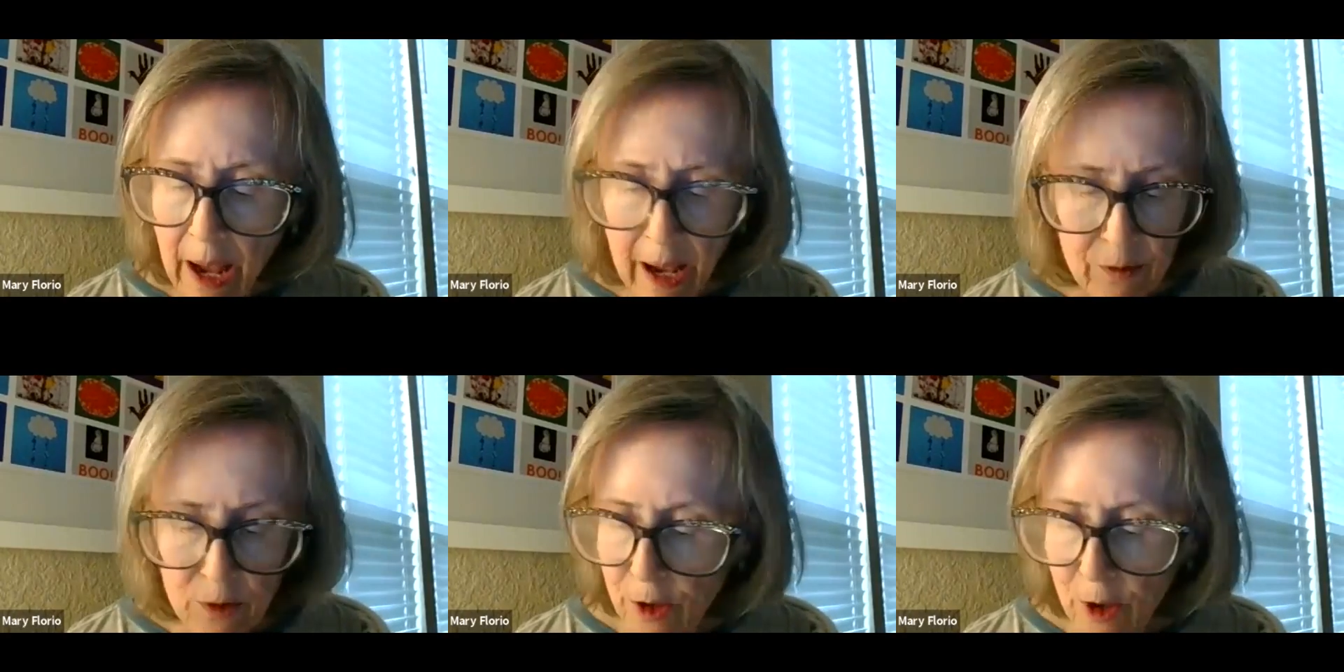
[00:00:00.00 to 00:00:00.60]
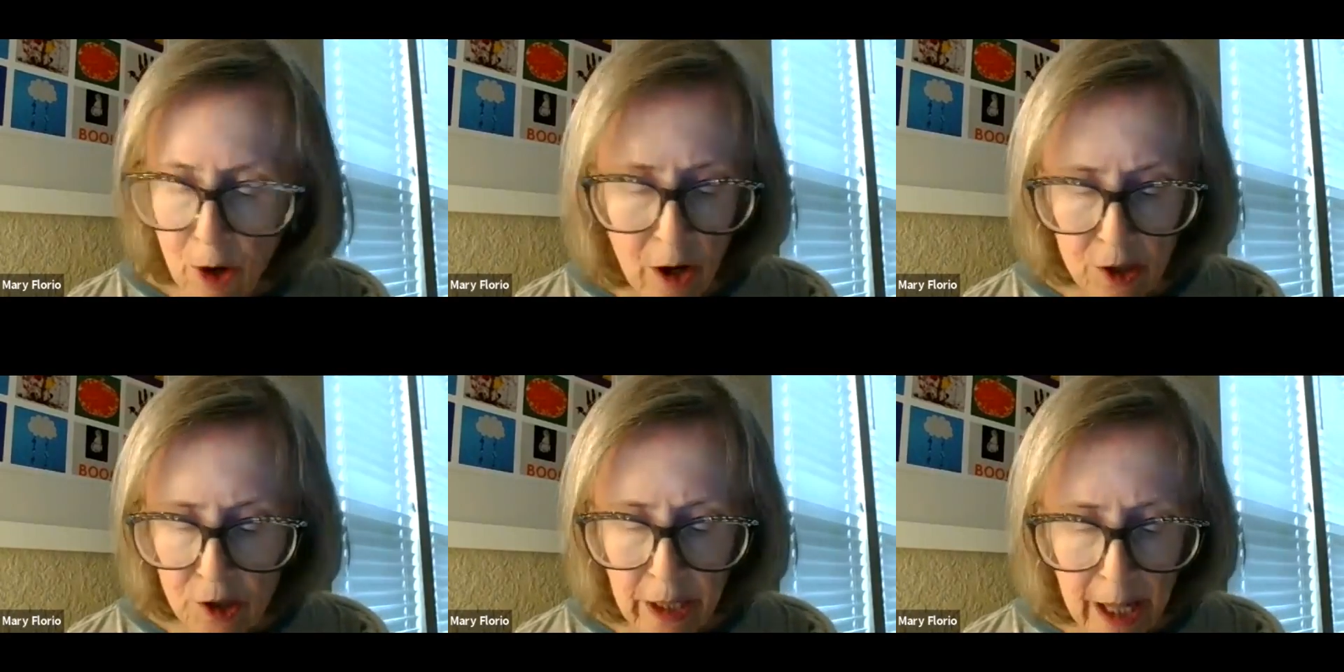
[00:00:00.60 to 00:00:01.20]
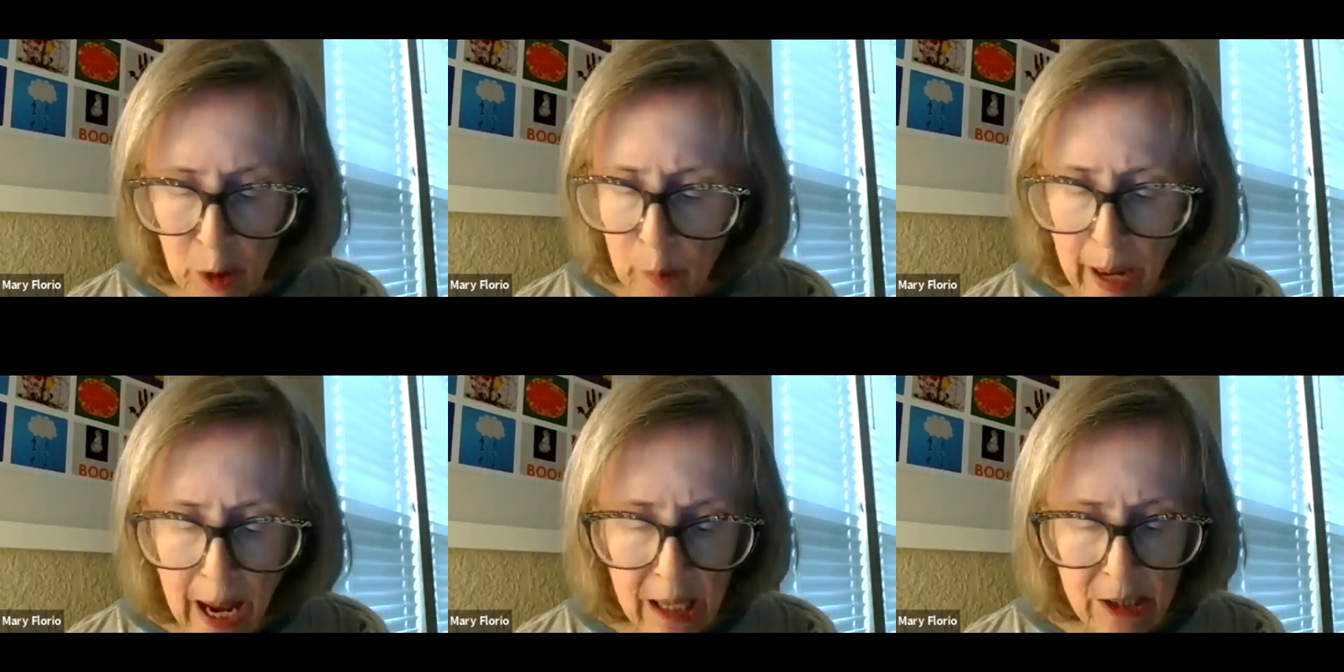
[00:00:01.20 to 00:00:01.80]
after the cars clatter
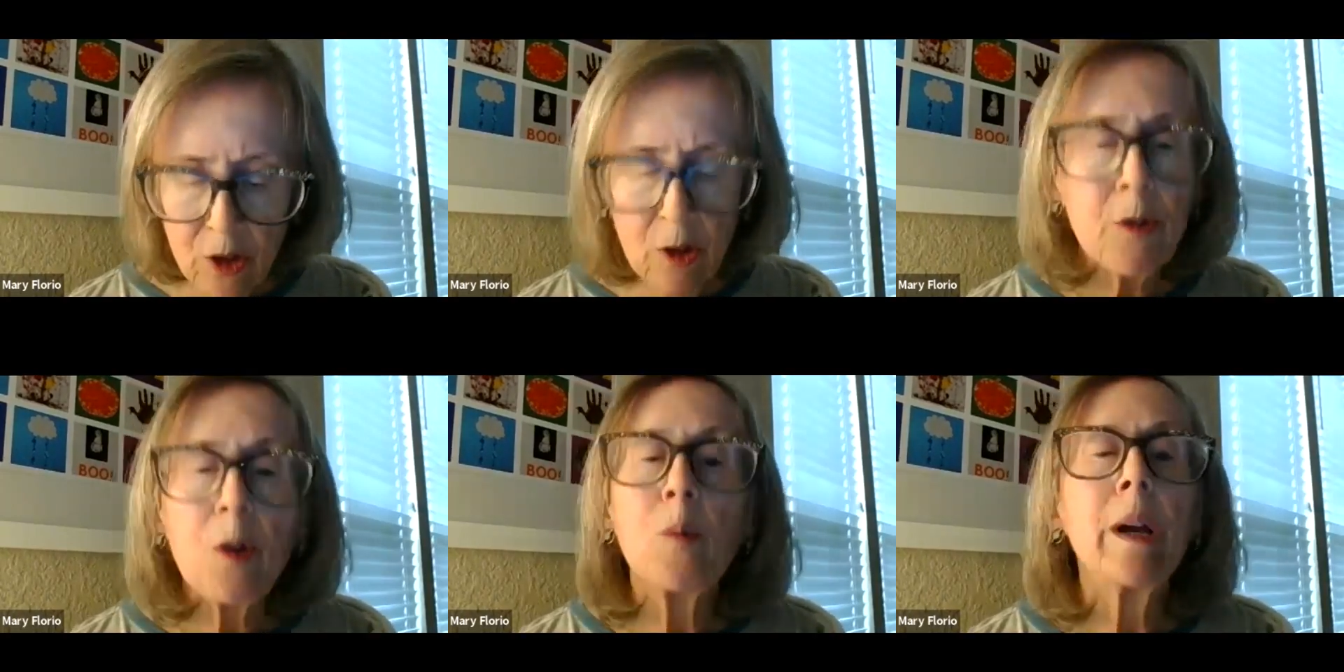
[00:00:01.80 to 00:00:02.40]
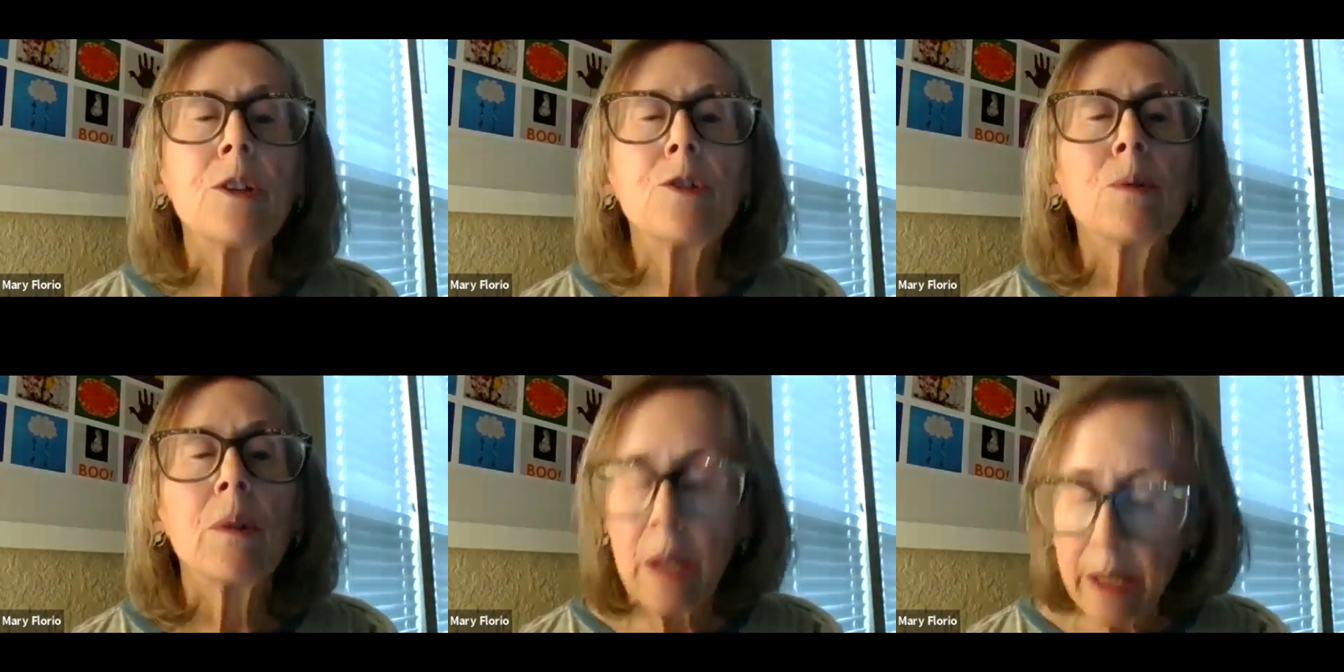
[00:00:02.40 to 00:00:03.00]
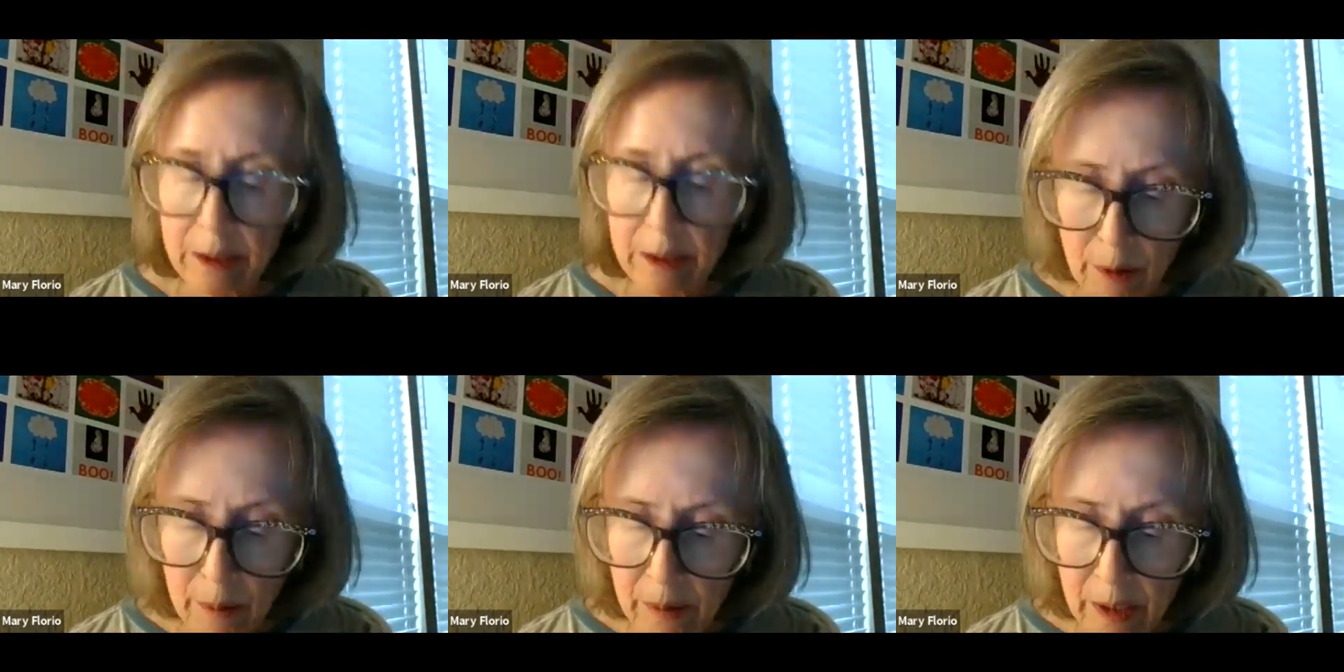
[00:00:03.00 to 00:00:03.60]
past on their way to
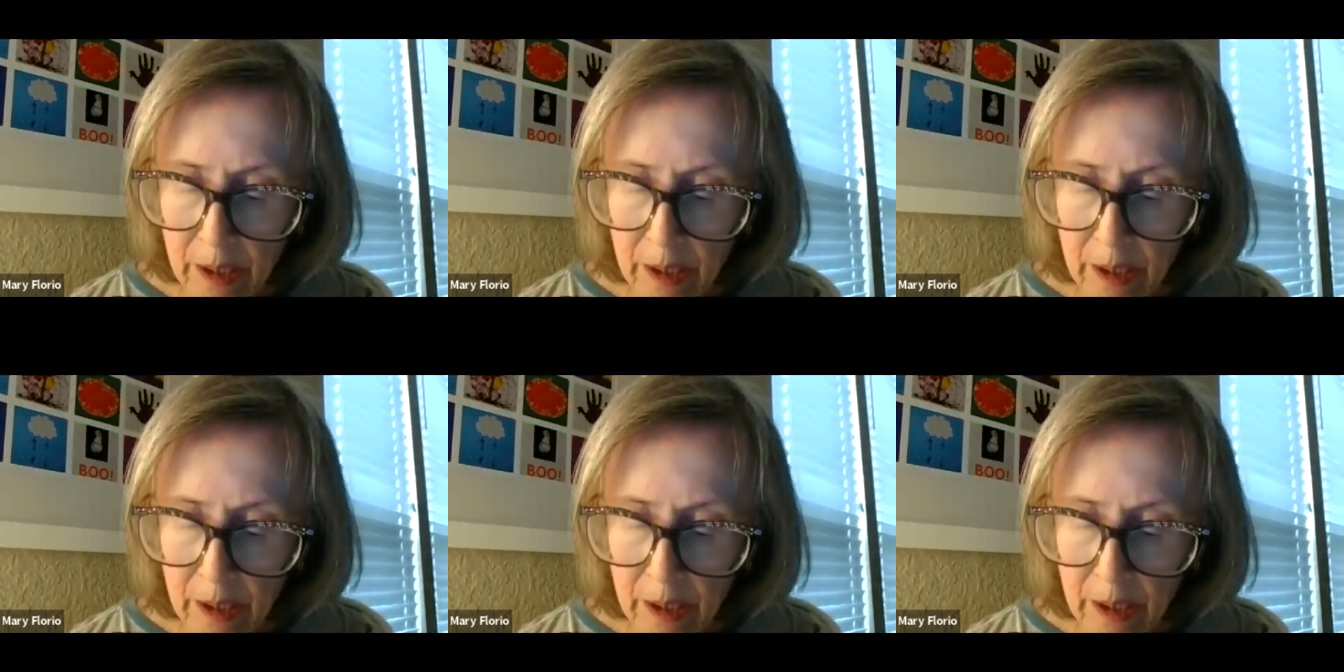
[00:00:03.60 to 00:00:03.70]
Orlando.